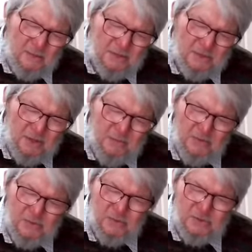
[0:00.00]

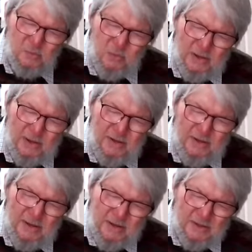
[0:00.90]
service when I
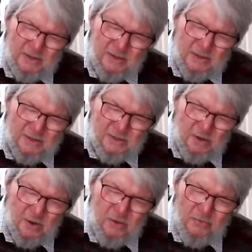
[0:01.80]
need it
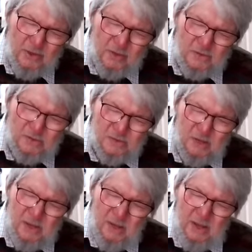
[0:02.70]
on those
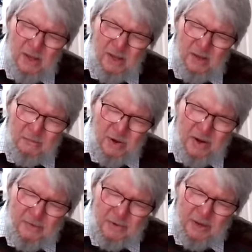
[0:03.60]

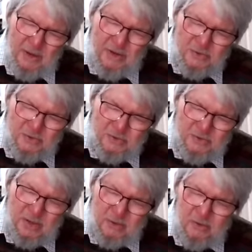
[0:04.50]
rare occasions,
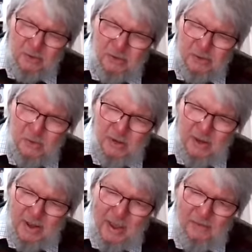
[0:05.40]
thank goodness, when
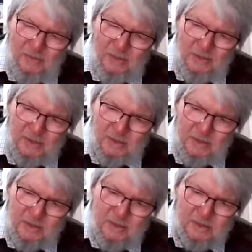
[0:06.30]
I have needed
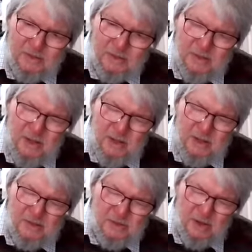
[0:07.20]
it,
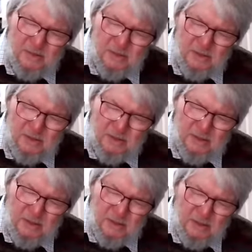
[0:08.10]
so that
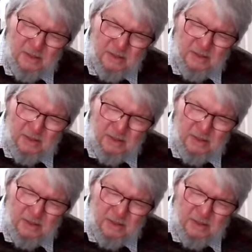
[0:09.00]
the